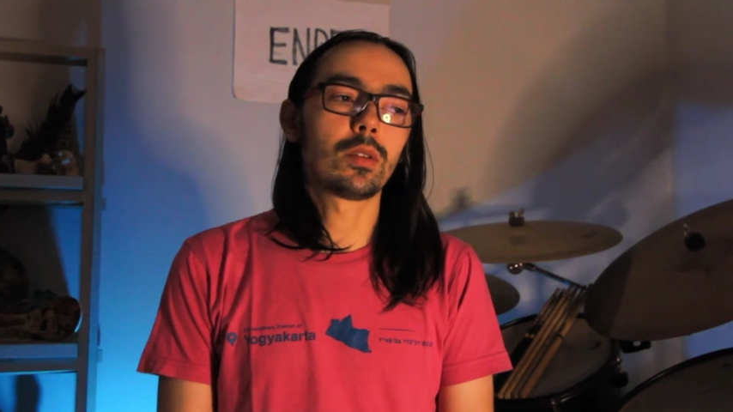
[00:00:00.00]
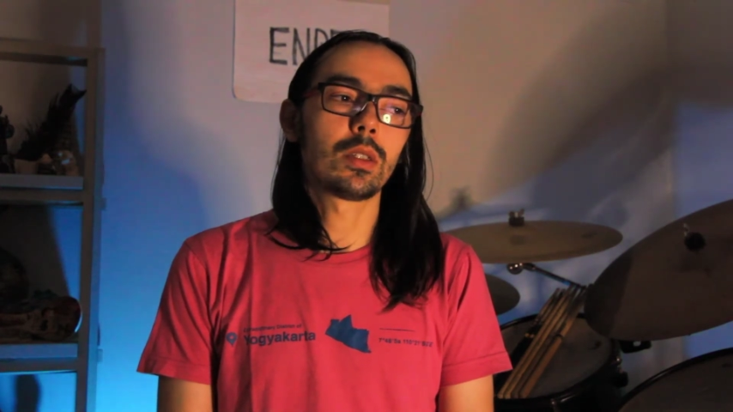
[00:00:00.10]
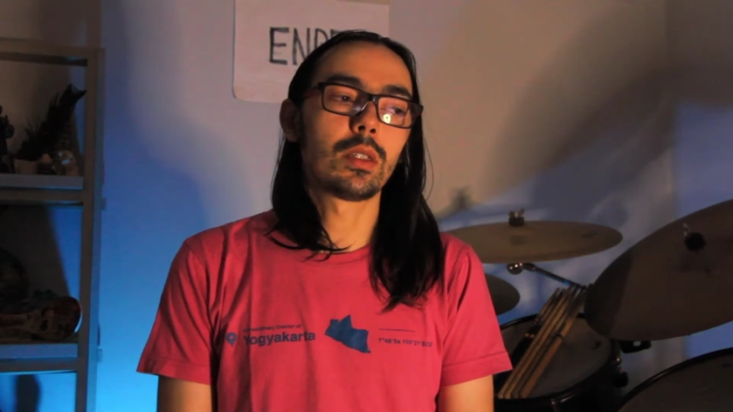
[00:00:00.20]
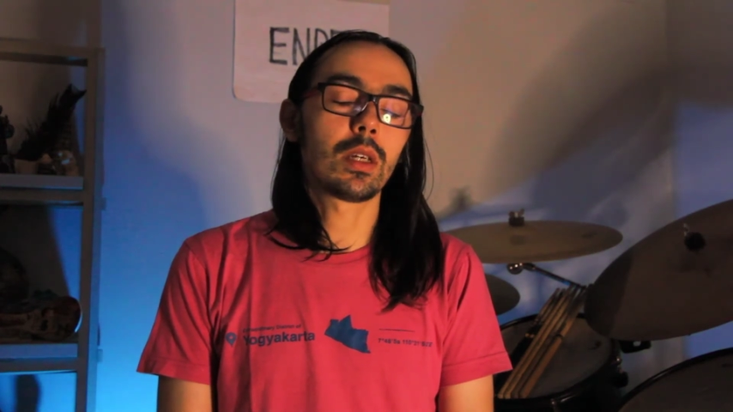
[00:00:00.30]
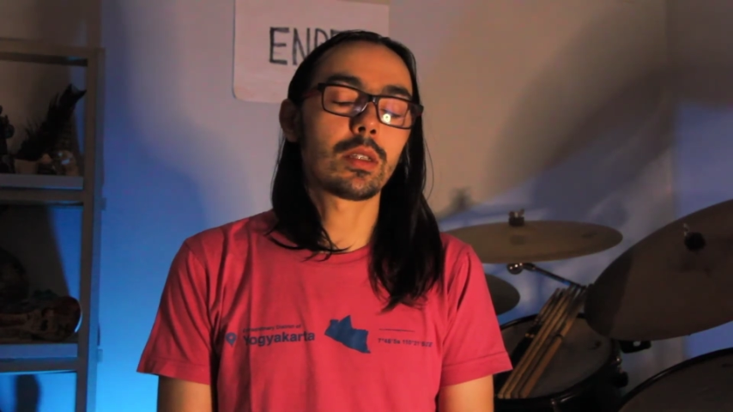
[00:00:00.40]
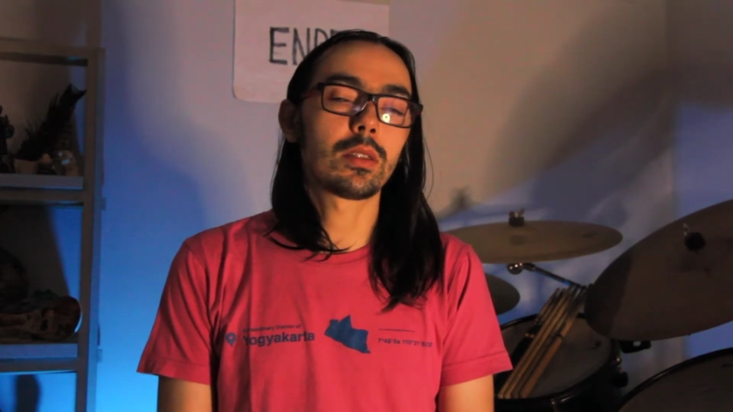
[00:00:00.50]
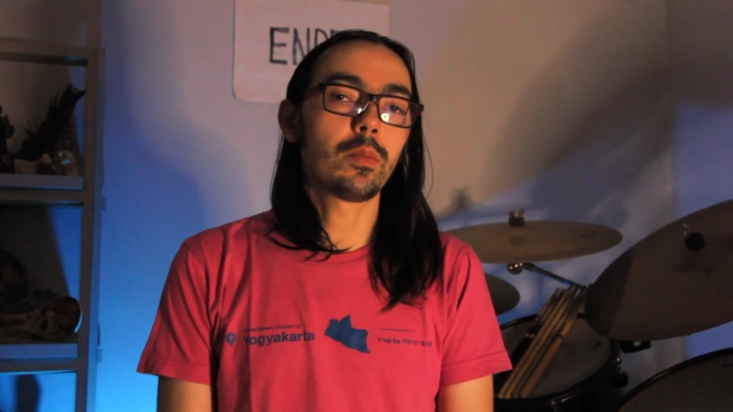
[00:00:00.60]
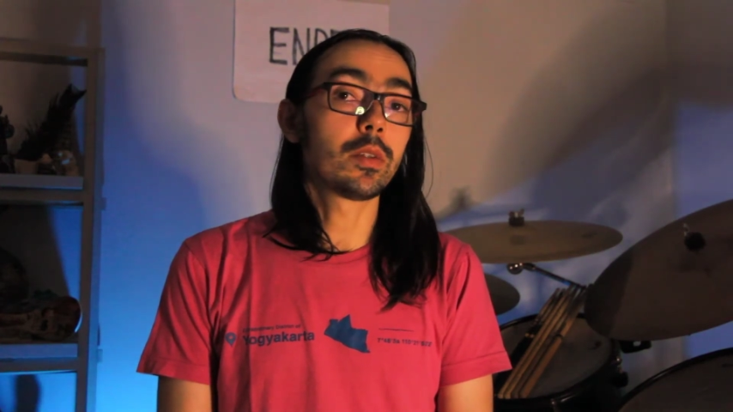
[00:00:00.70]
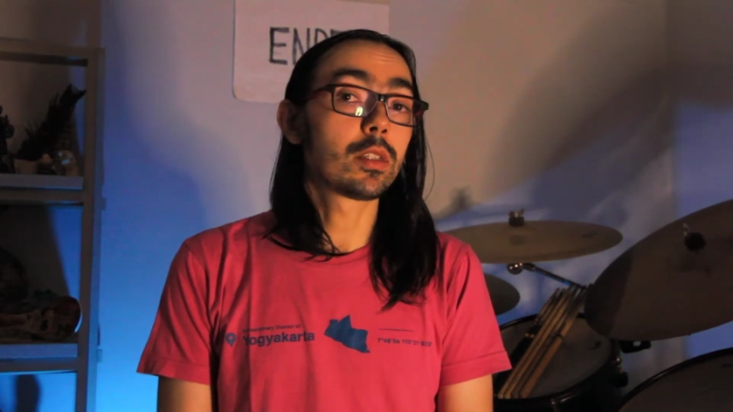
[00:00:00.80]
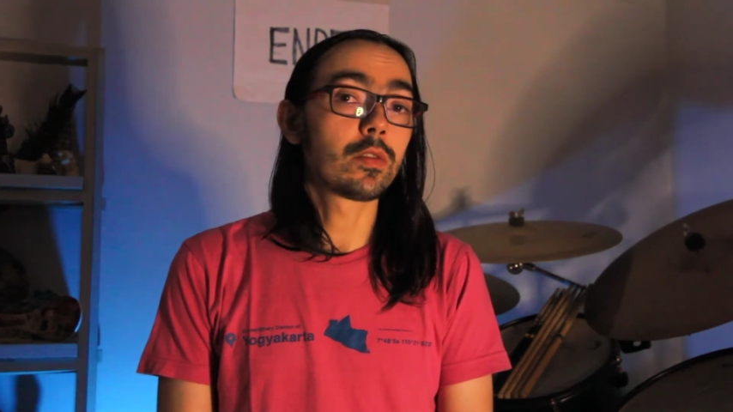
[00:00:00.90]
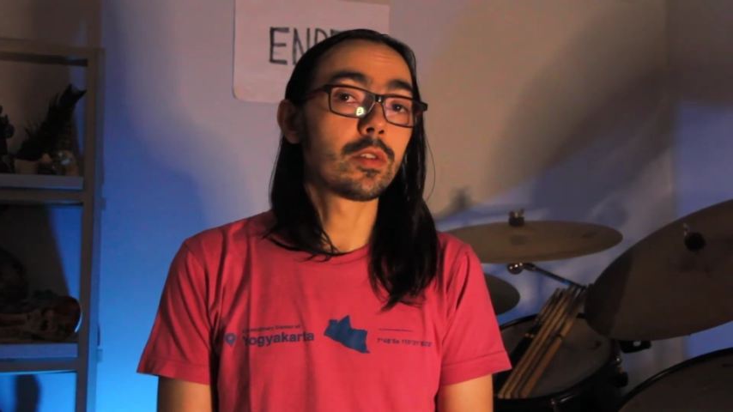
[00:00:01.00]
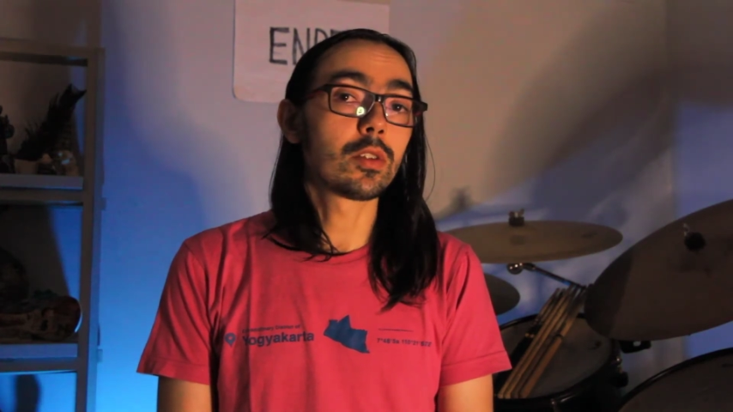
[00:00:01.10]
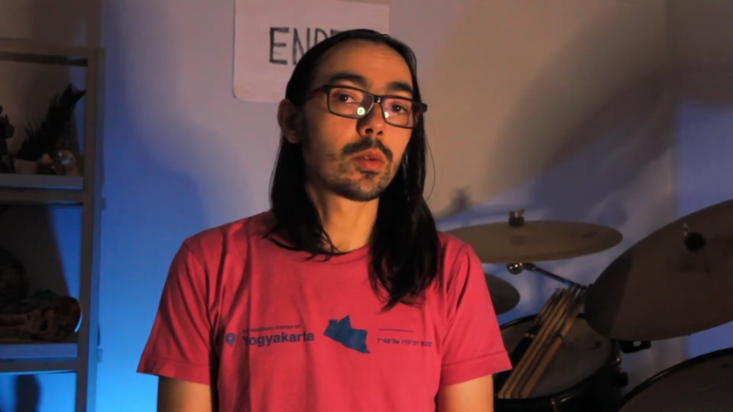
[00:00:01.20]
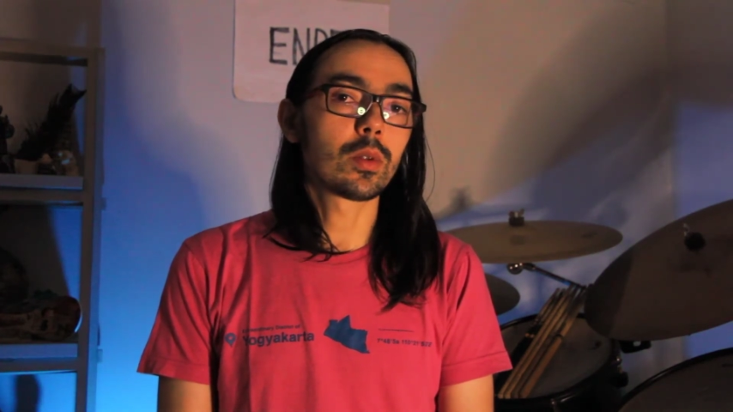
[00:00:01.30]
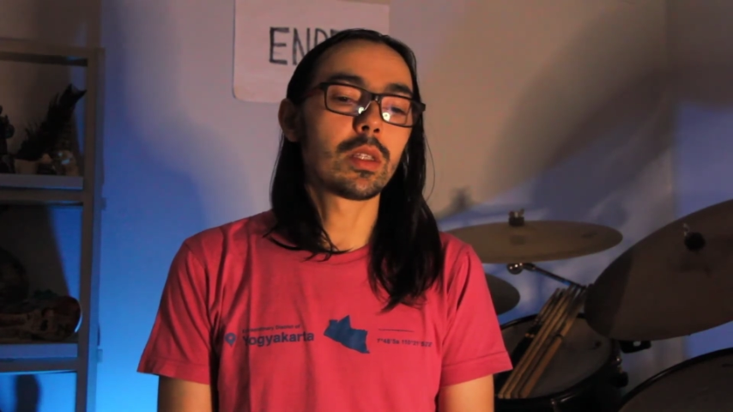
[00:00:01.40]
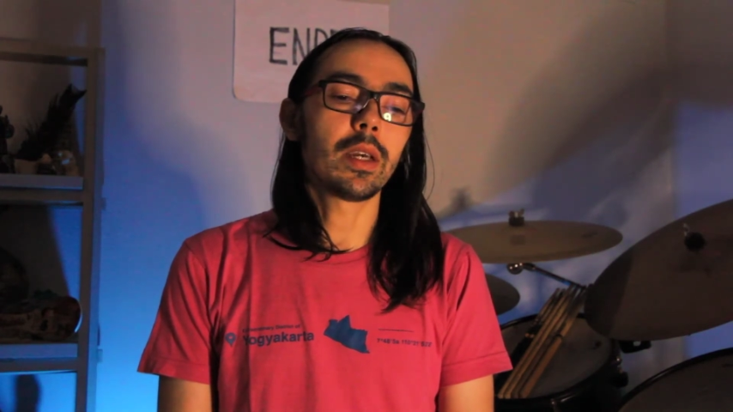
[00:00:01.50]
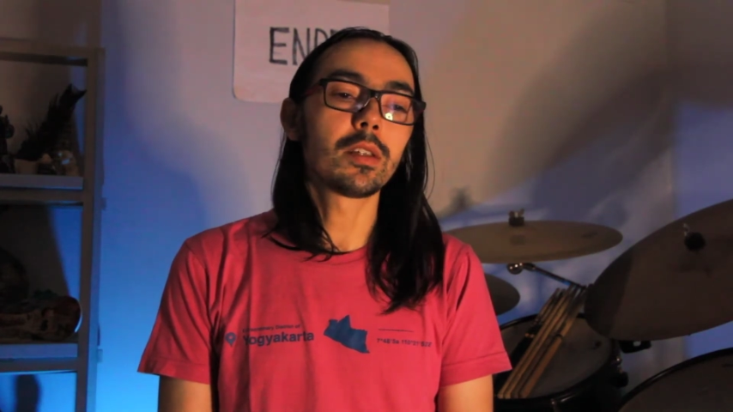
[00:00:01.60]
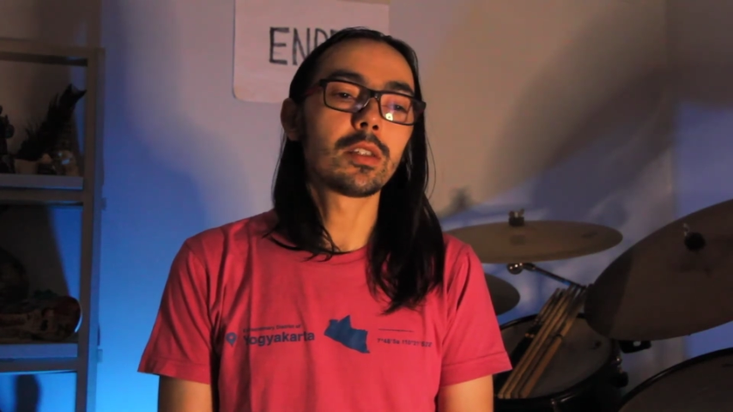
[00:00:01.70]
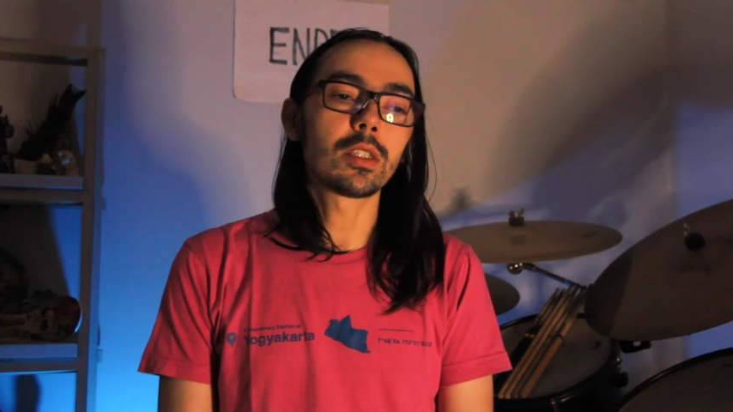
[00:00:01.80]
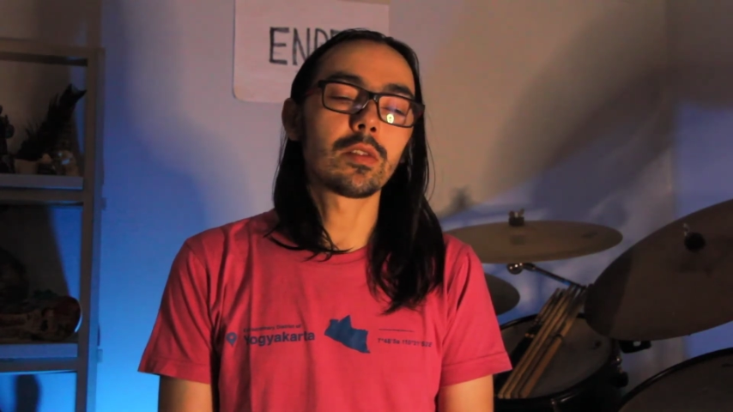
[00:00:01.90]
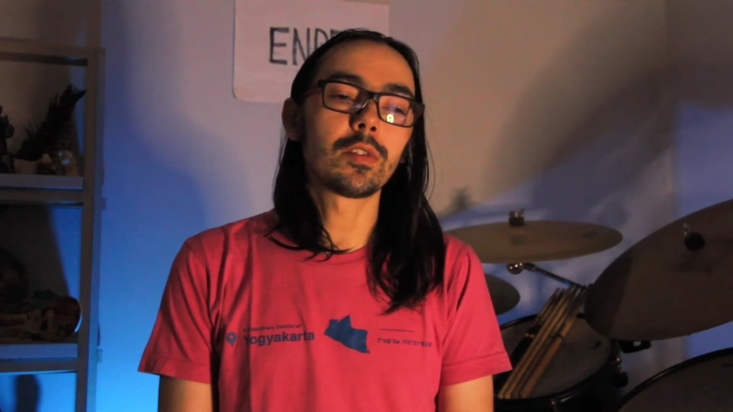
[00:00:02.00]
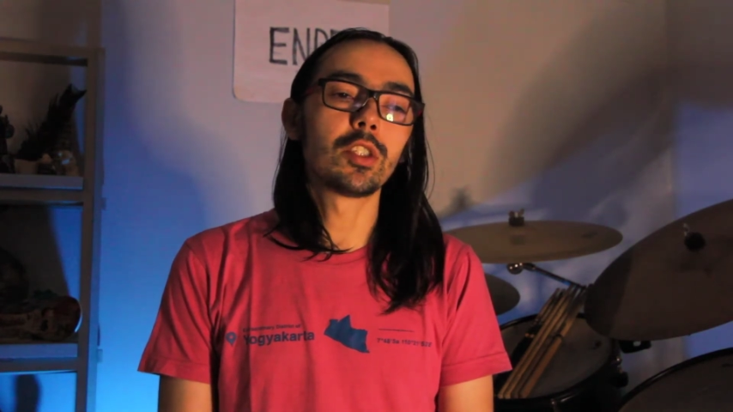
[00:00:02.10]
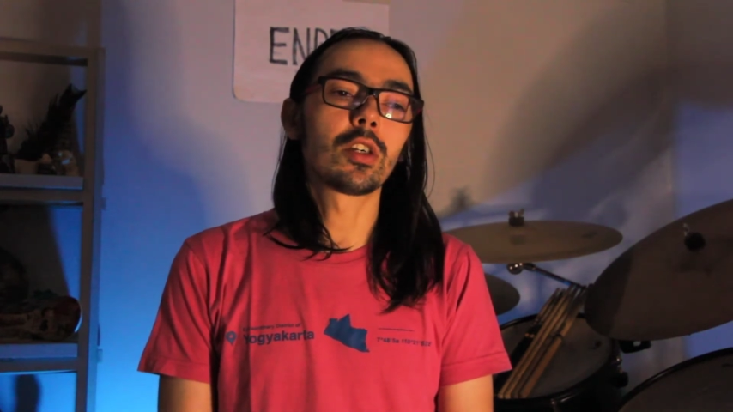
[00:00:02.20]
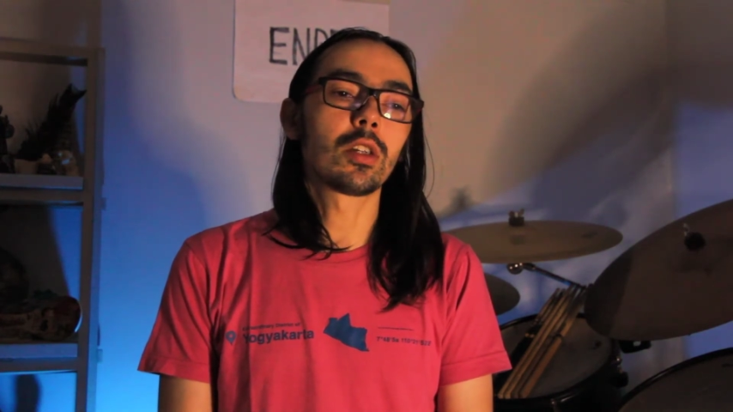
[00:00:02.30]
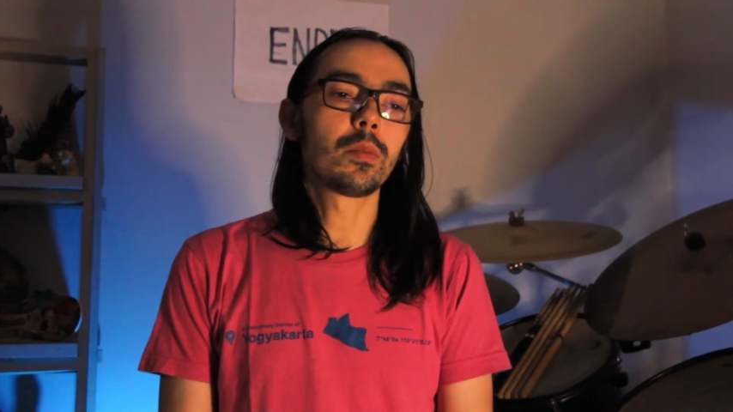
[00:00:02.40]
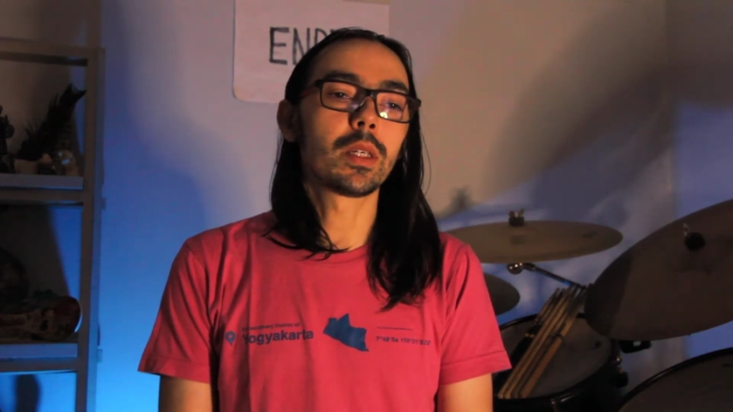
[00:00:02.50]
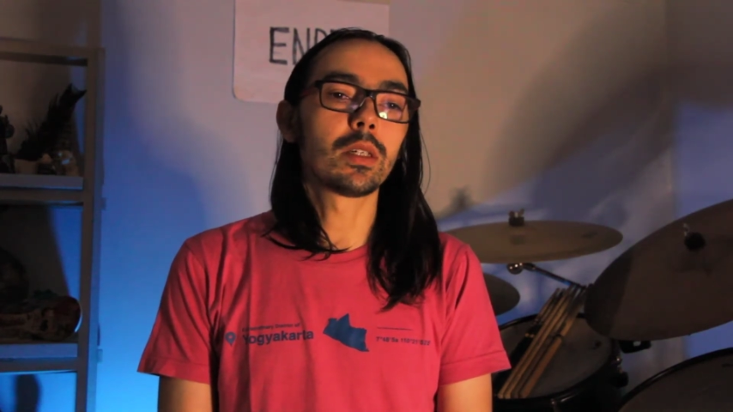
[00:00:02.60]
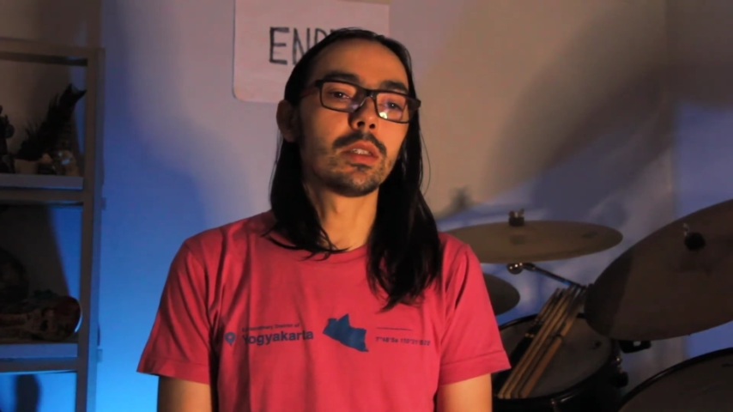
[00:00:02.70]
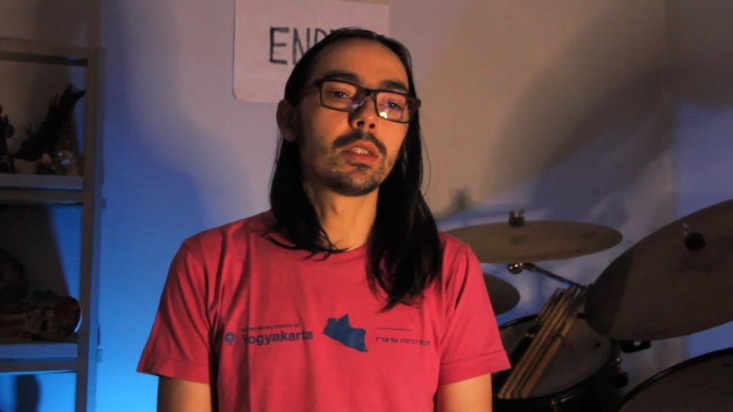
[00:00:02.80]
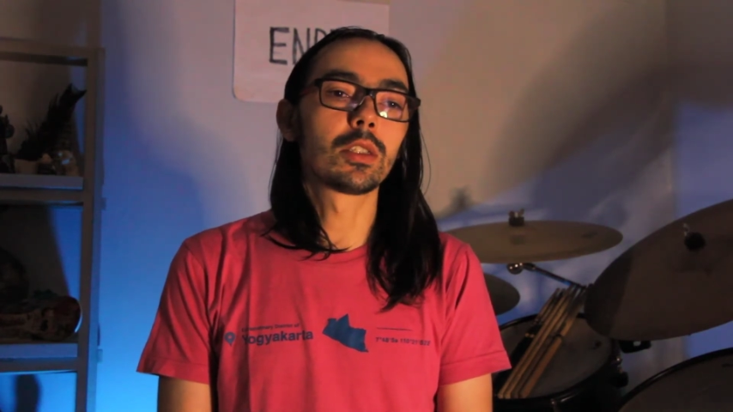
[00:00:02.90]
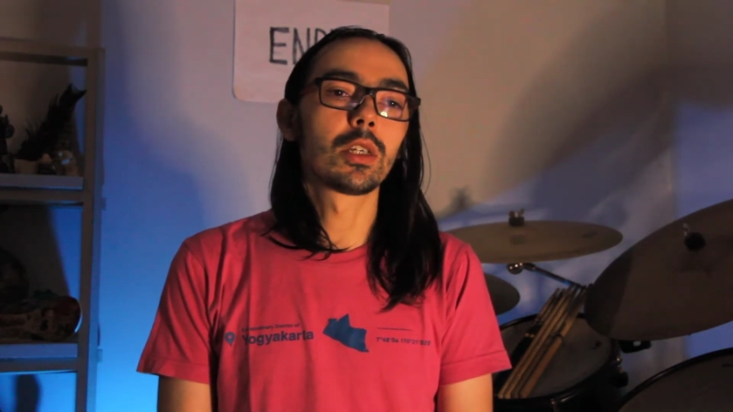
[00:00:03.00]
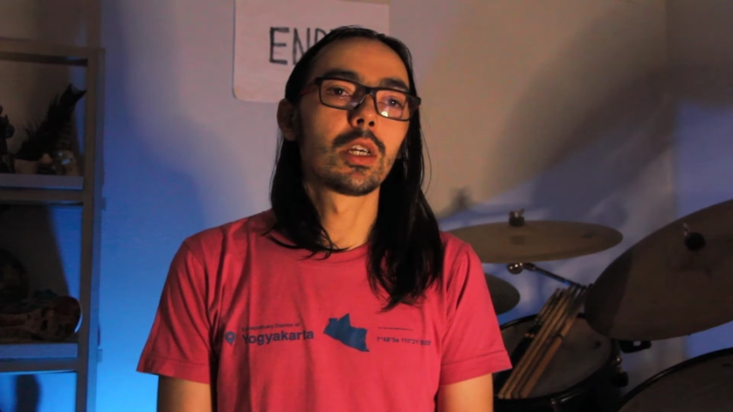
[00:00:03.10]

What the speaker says: conduct some interviews with the editors of the journal, because